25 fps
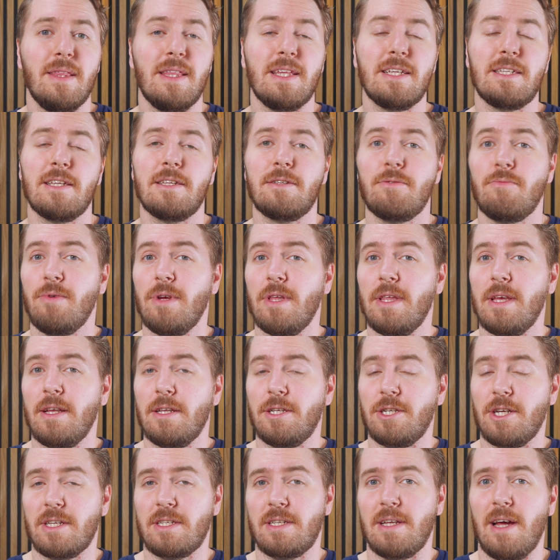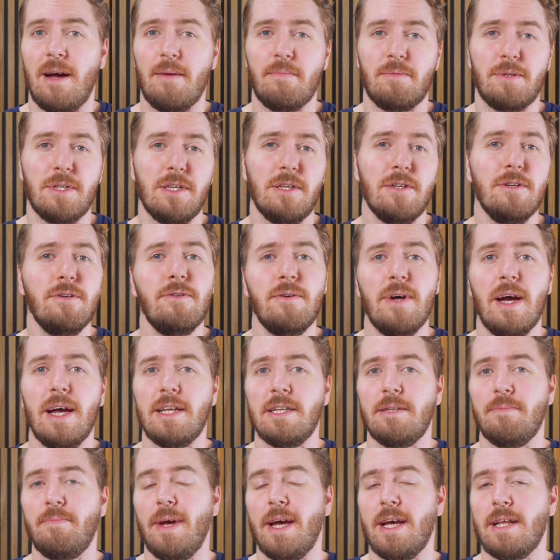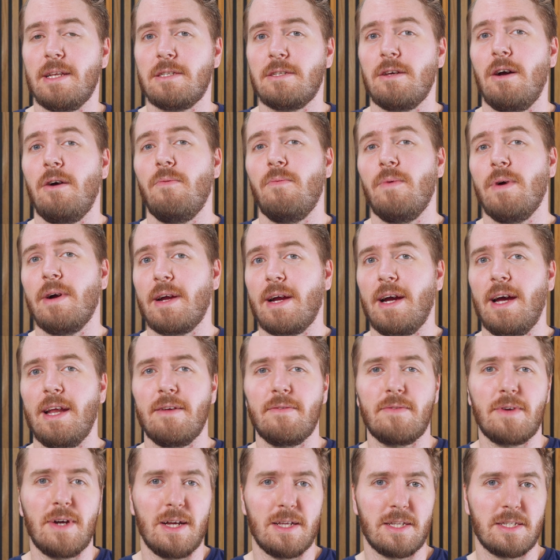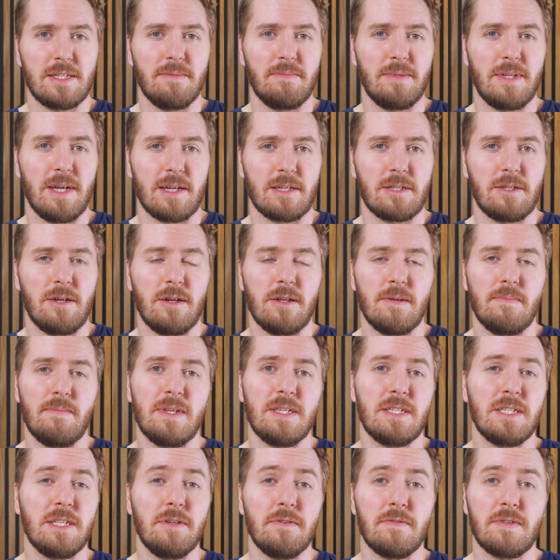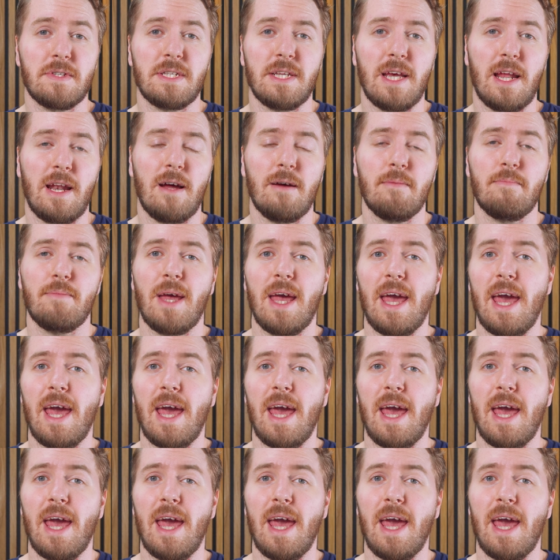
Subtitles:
This is really just up to you and depends on what kind of custom taxonomies you've set up